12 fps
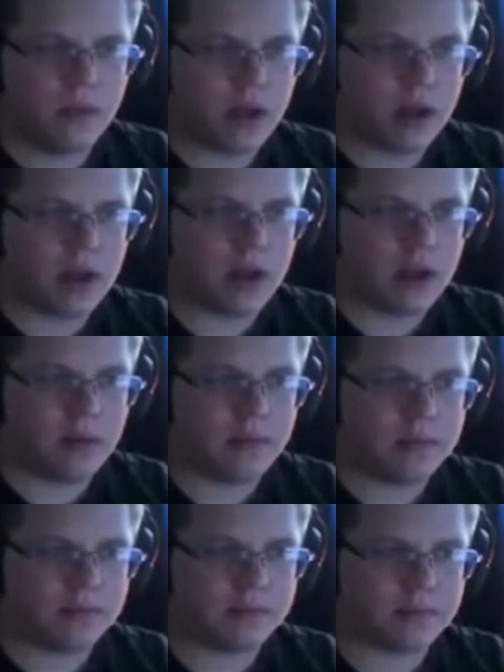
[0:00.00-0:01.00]

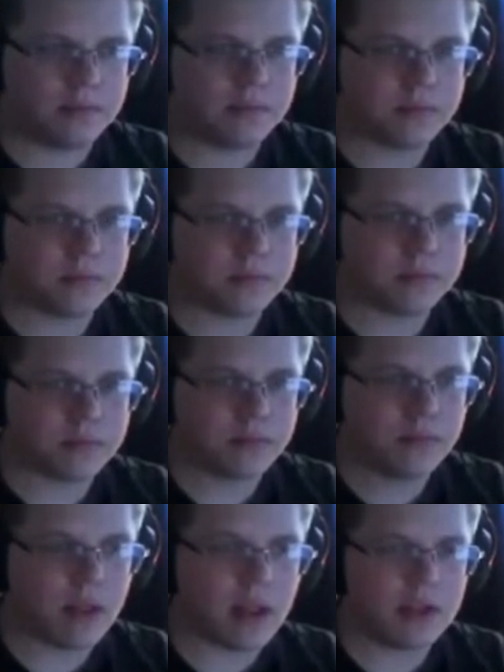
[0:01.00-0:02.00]

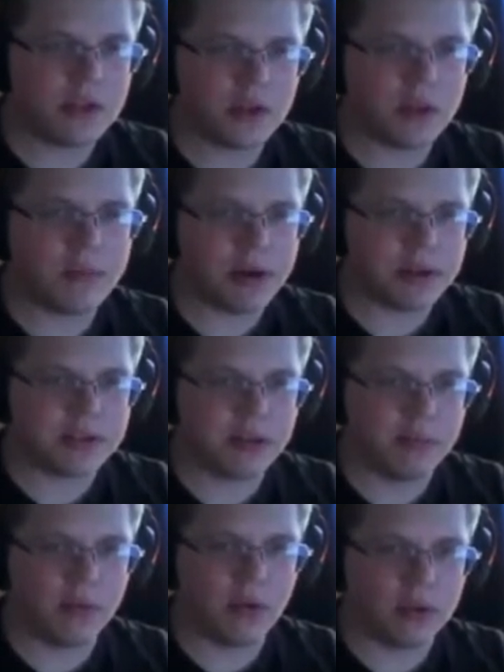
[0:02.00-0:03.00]
let's do the
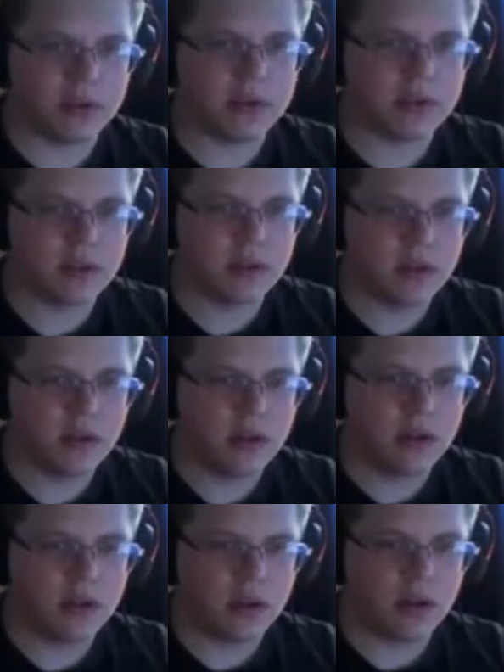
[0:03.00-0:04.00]
Piercing Bolt
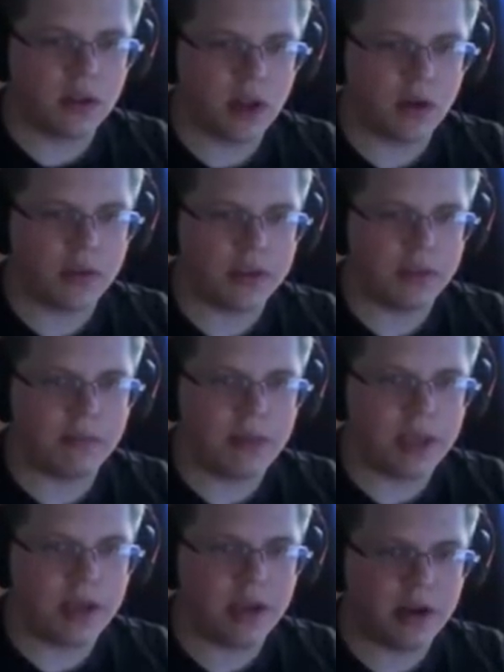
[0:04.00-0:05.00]
along with the
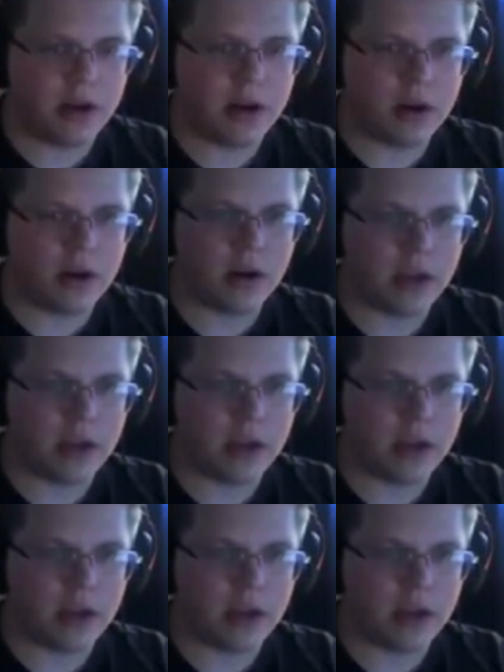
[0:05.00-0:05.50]
Meteor